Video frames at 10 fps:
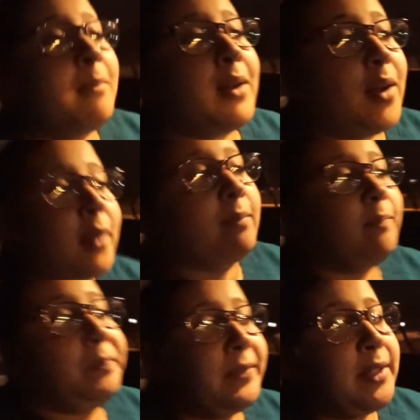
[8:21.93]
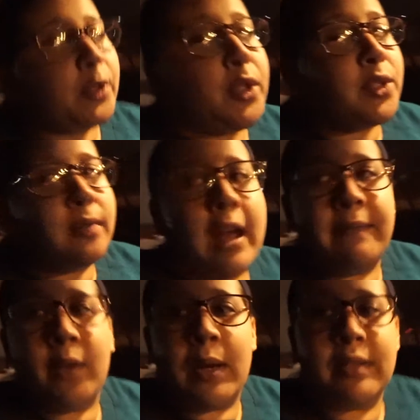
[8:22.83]
But, um, if you could
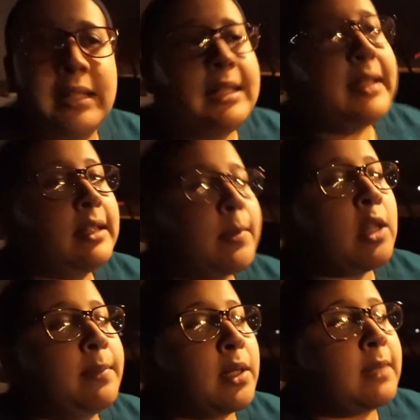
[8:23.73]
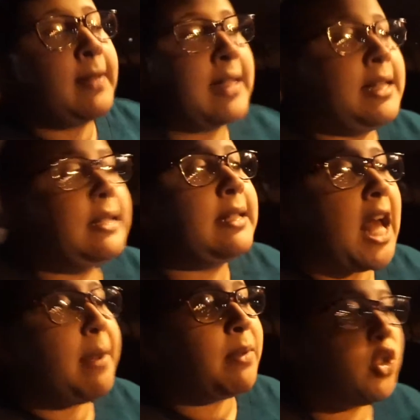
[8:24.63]
survive for a while. So I need to get a smaller purse because I need to
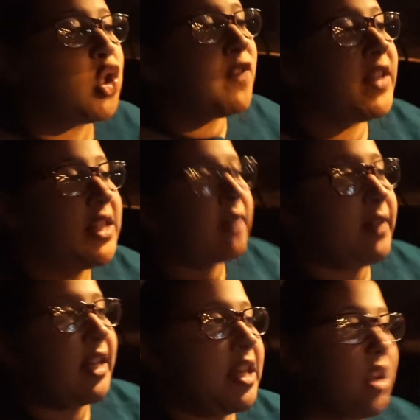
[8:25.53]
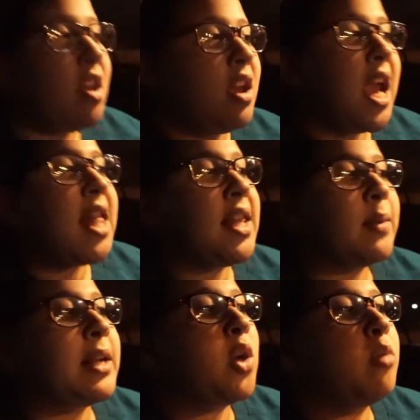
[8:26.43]
stop shoving stuff in it. And then
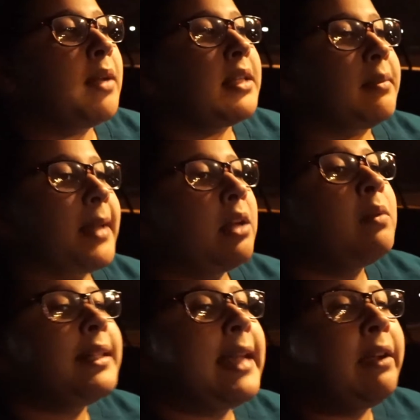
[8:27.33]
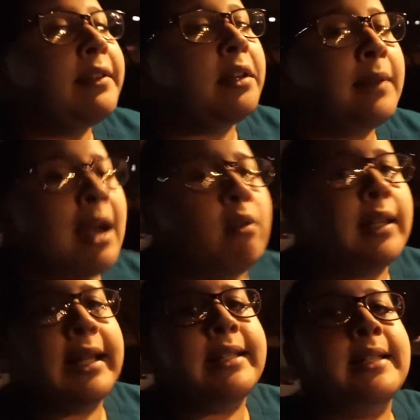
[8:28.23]
like when I go places, I'm like, I don't want to carry that around.
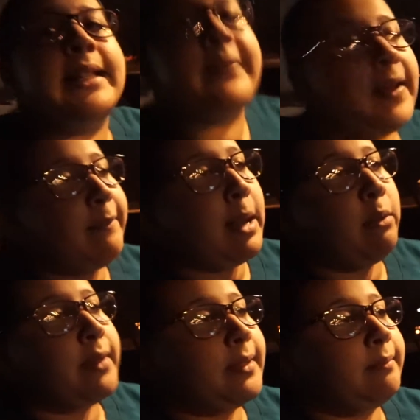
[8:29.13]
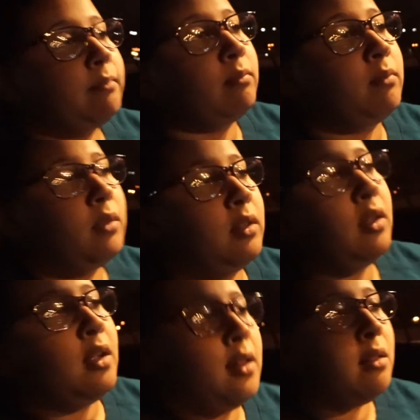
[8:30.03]
Like it's at least five pounds.
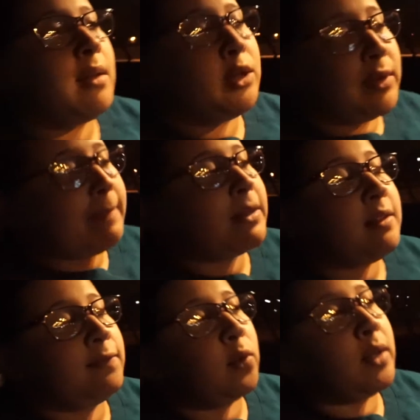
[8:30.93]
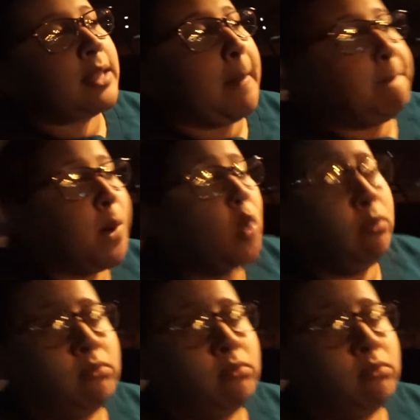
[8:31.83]
And when I drop it on the floor, it's like boom.